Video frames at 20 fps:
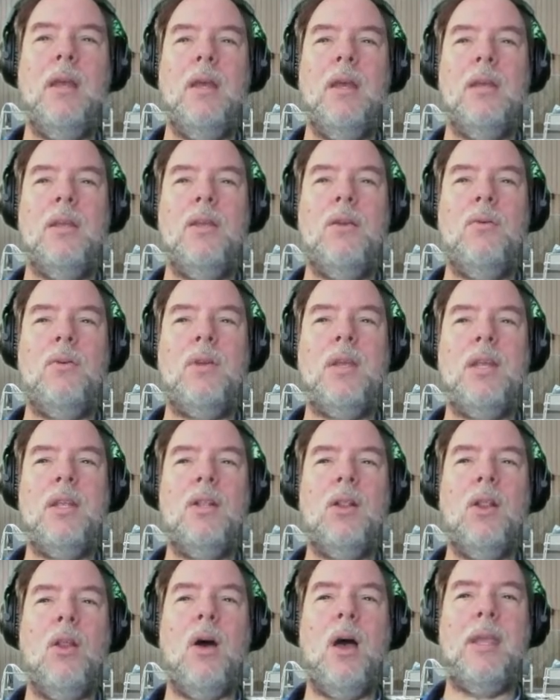you
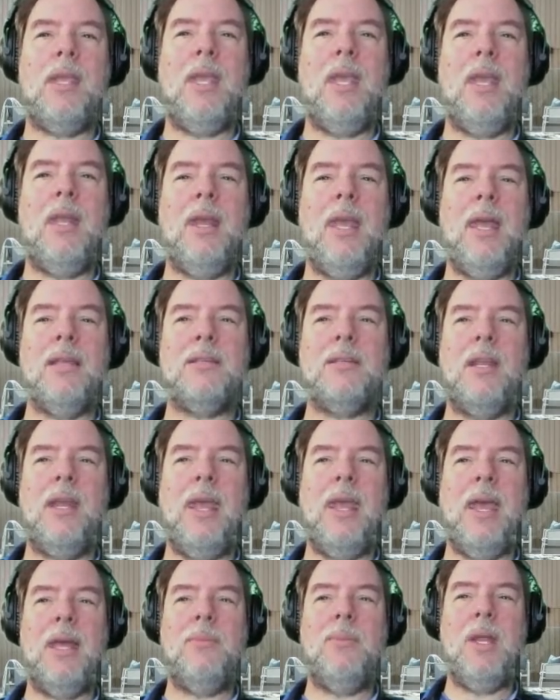can log in as an
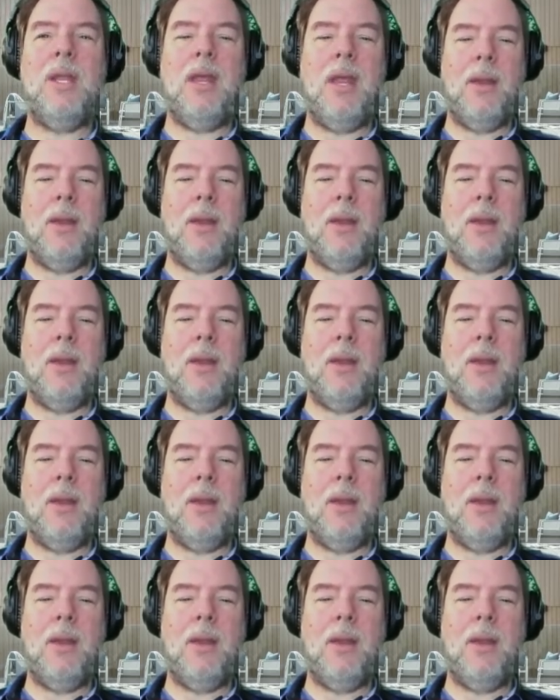admin.